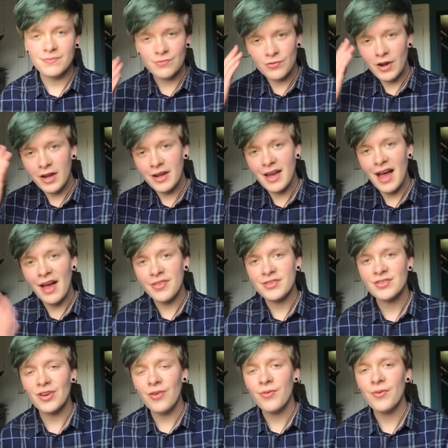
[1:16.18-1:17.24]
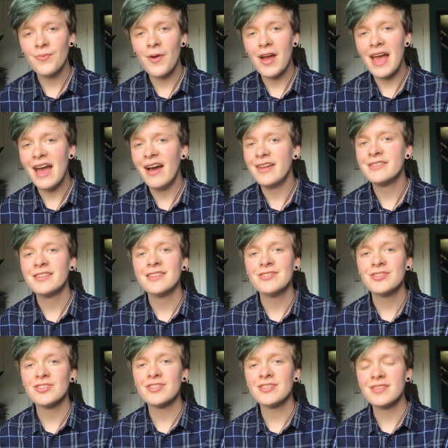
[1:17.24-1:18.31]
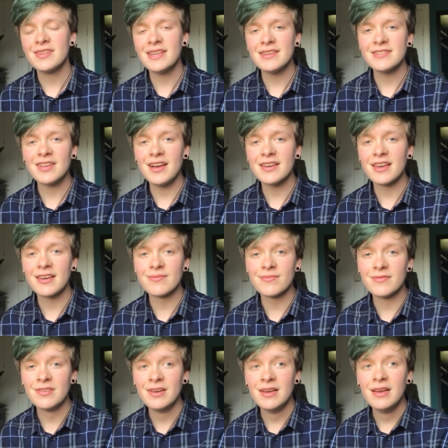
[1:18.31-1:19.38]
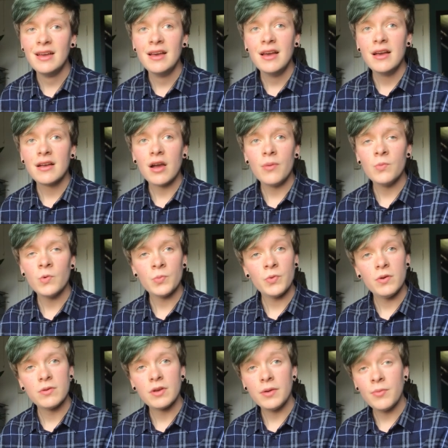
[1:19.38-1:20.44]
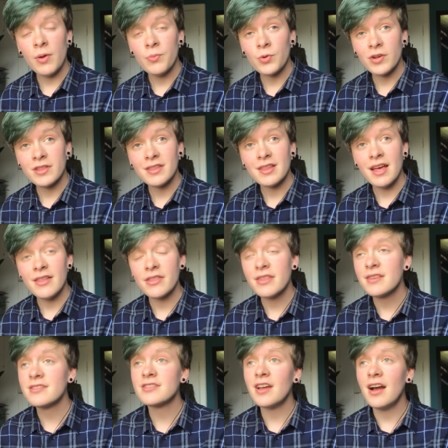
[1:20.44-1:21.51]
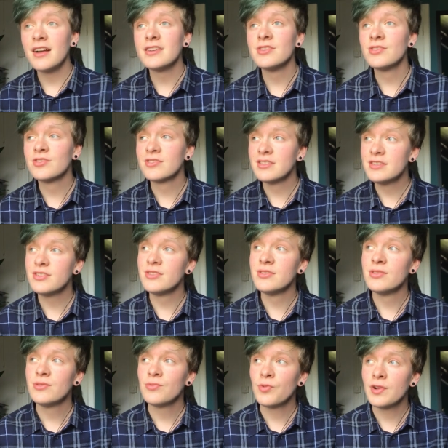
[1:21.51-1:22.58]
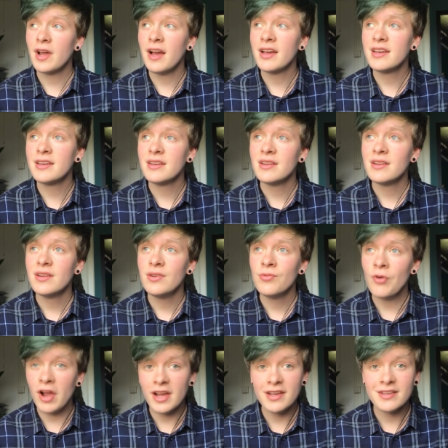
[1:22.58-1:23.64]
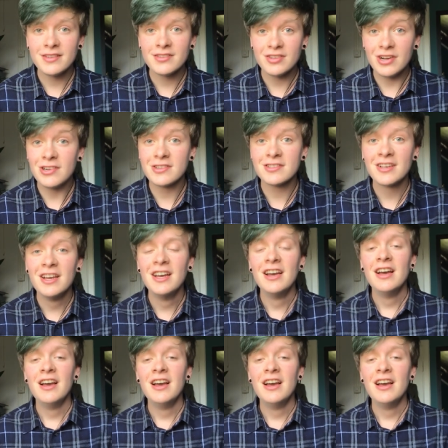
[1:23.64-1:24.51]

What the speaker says: right at the top of my head, just things that I can come up with, and things that I usually do when I write songs.